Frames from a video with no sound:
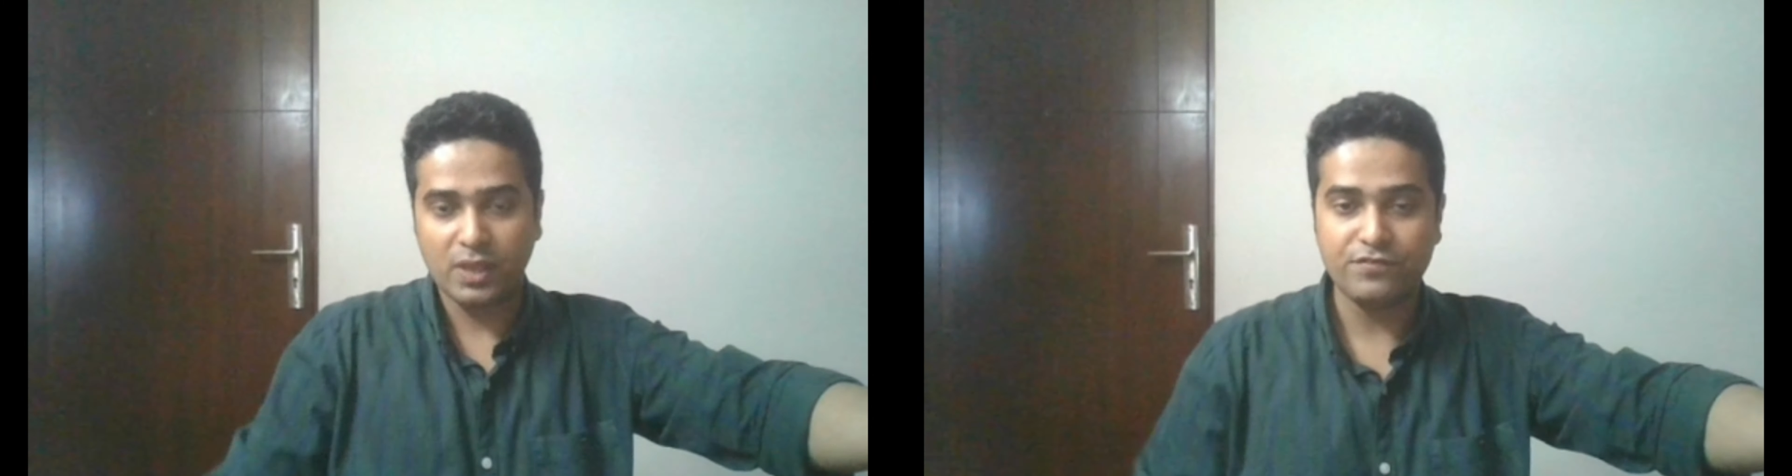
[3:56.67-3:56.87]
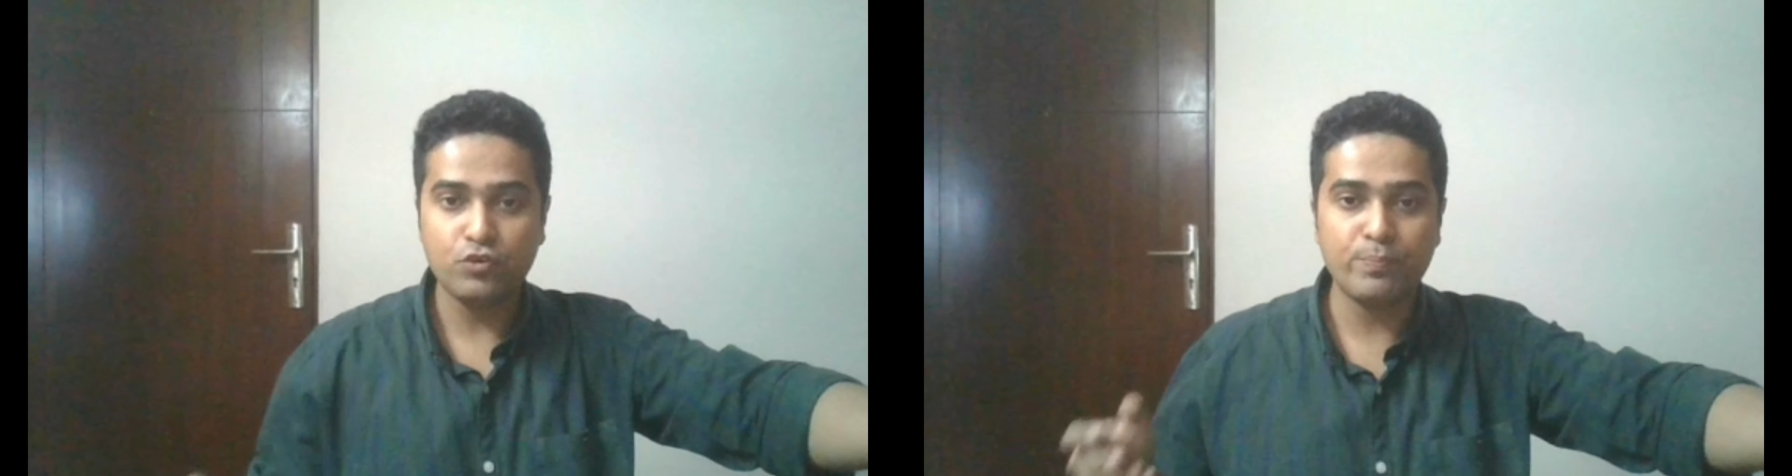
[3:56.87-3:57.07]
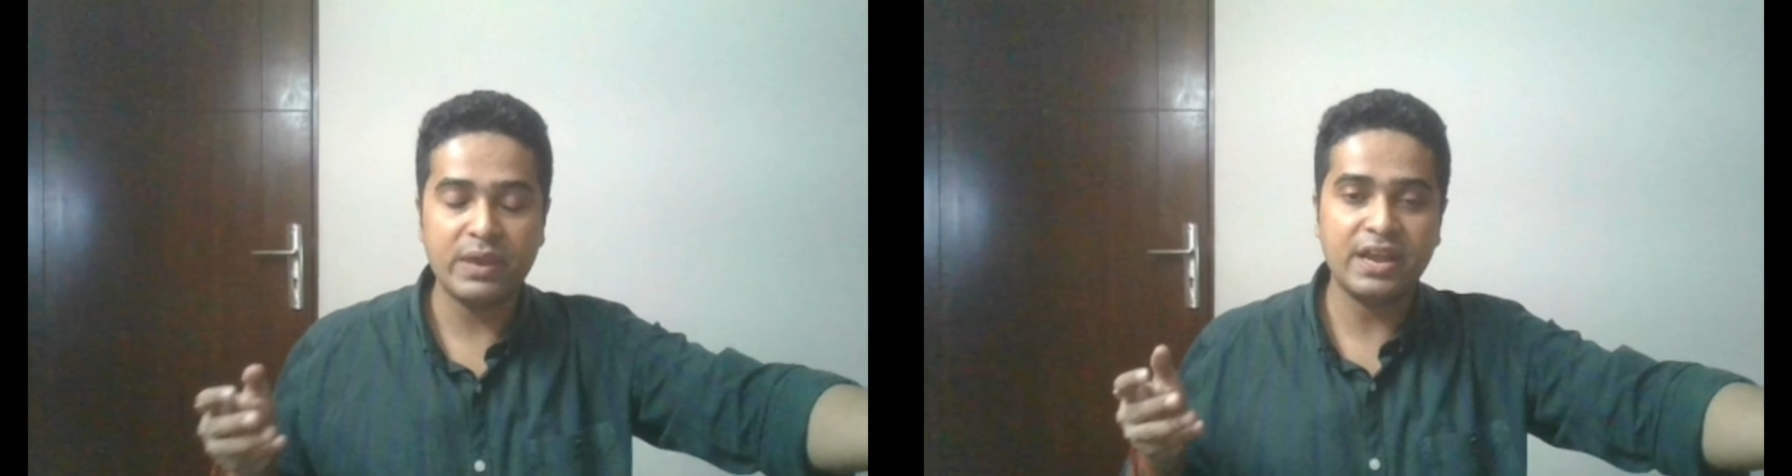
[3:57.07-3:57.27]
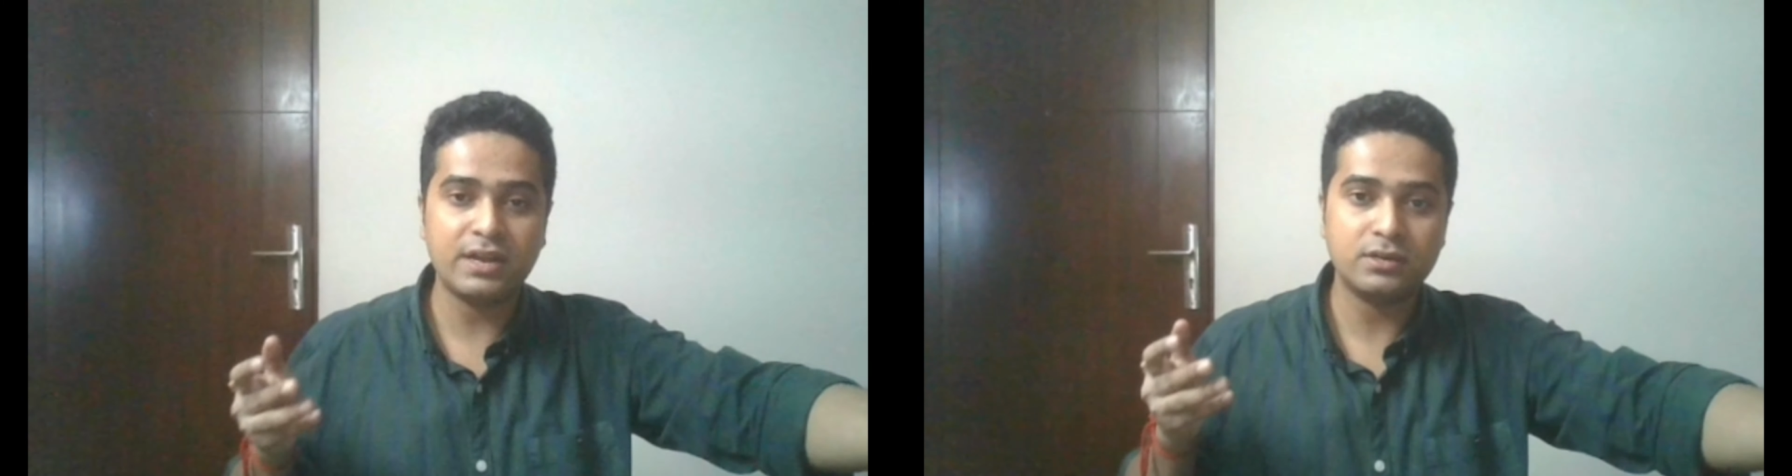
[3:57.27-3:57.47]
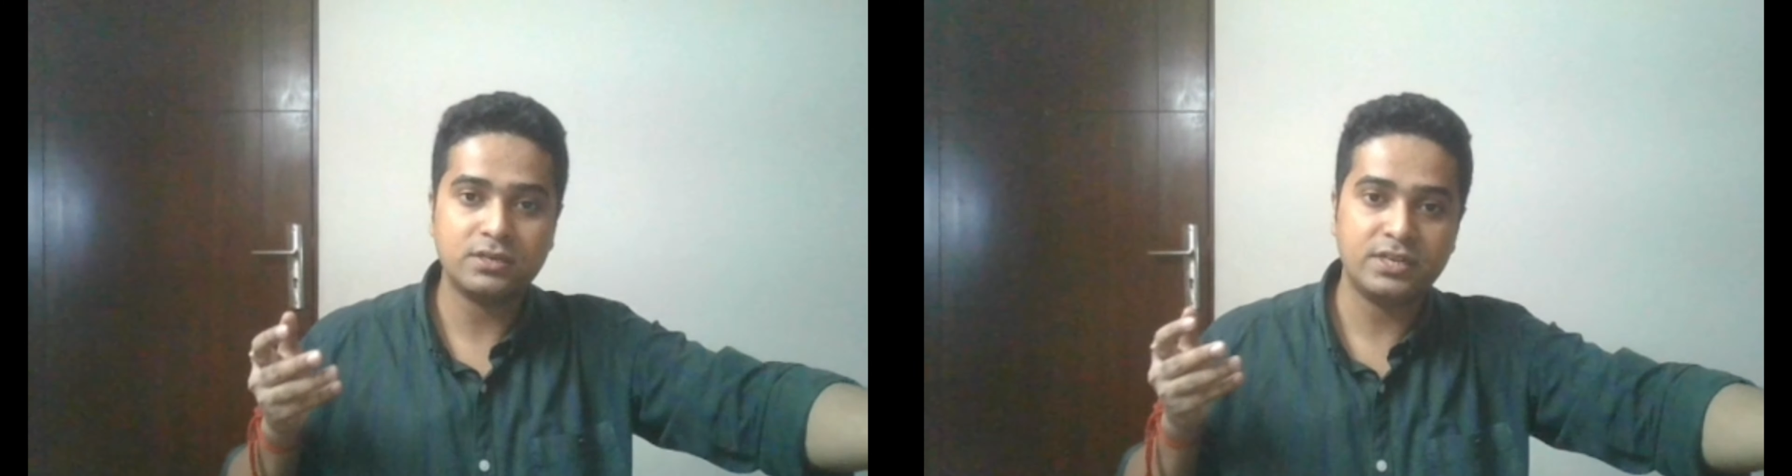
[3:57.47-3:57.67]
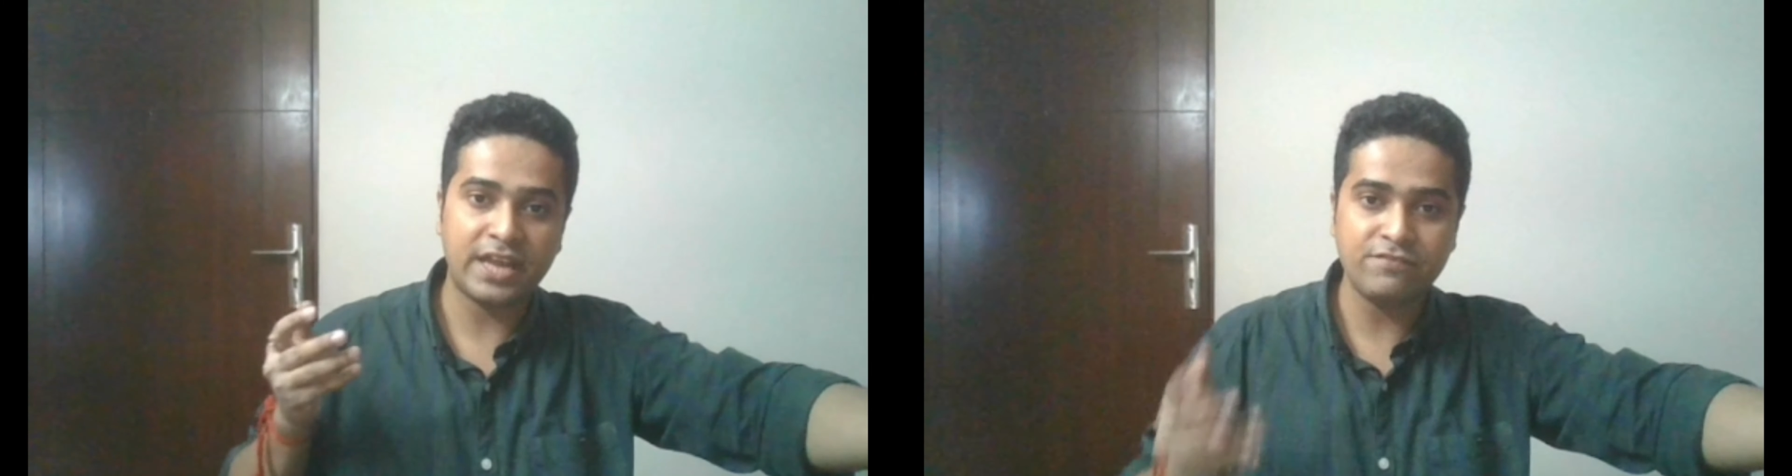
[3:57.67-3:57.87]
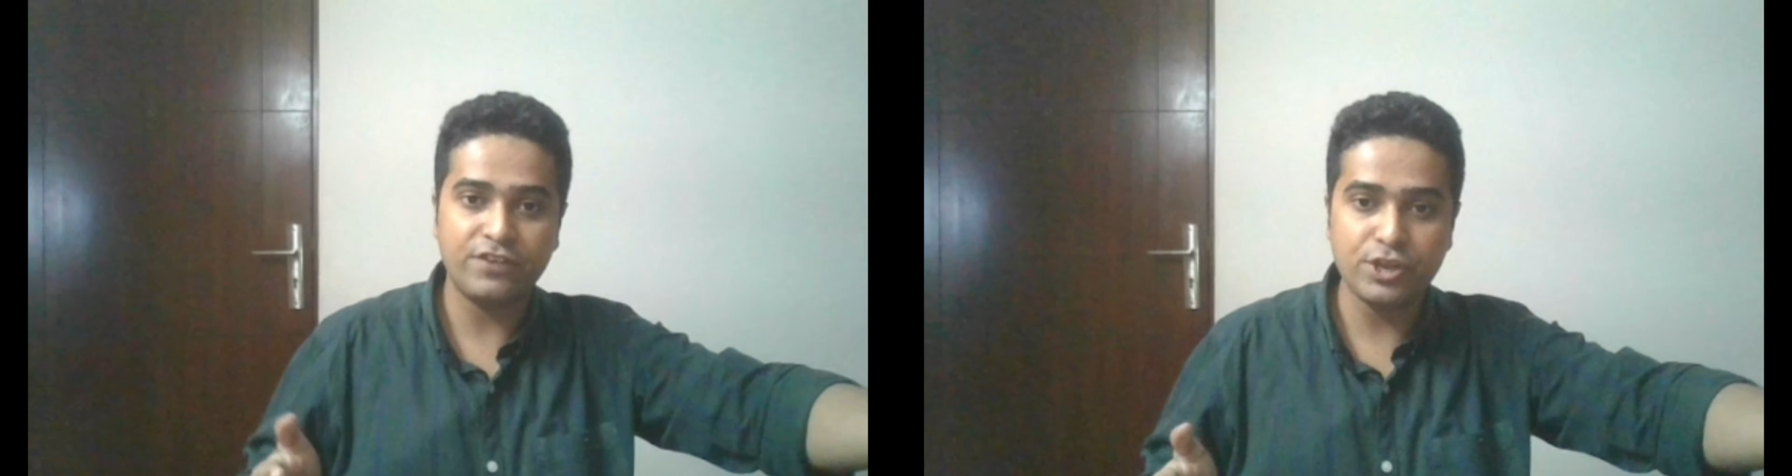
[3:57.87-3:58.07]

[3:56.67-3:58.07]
if you make 10